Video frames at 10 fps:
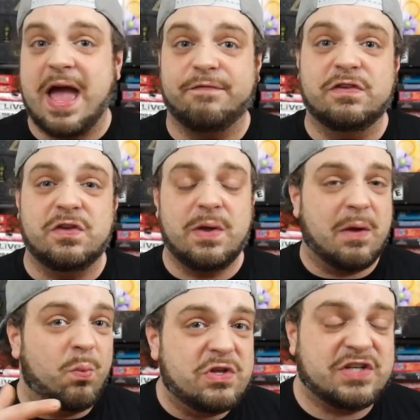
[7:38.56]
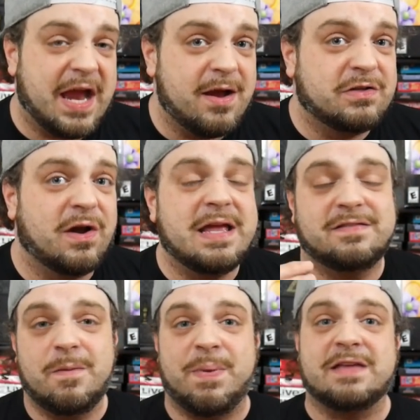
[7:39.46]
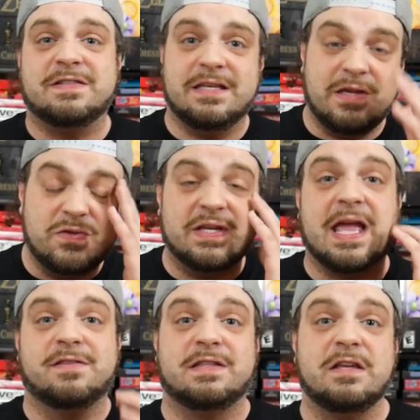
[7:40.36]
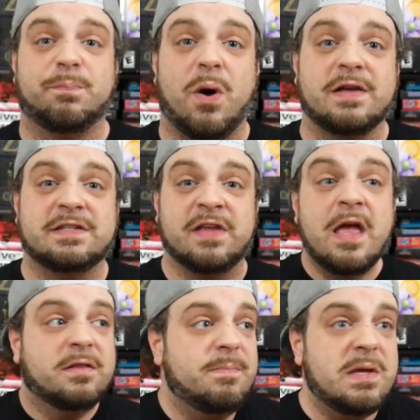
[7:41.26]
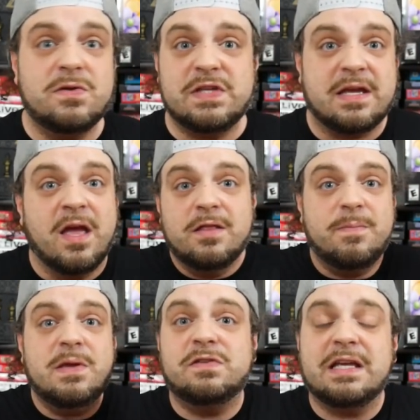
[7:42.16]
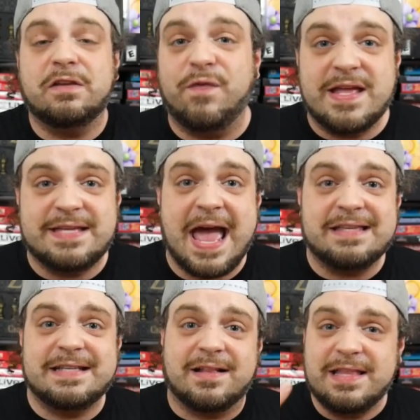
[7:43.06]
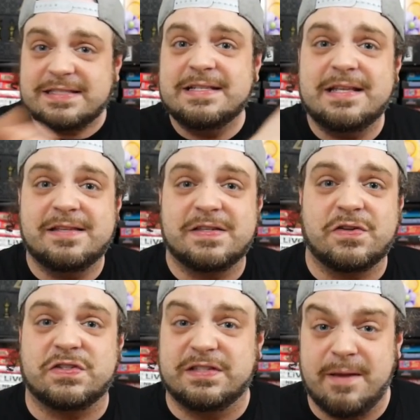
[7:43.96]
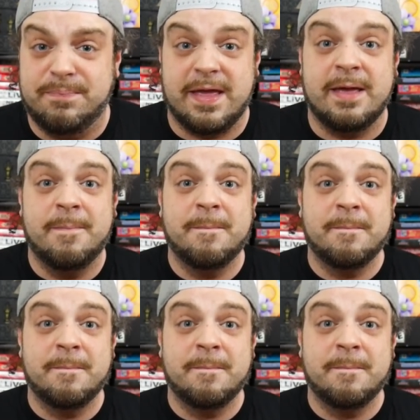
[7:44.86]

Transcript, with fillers: have to do and which character is the best to use against these bosses. The music is fantastic. Listen to this little snippet.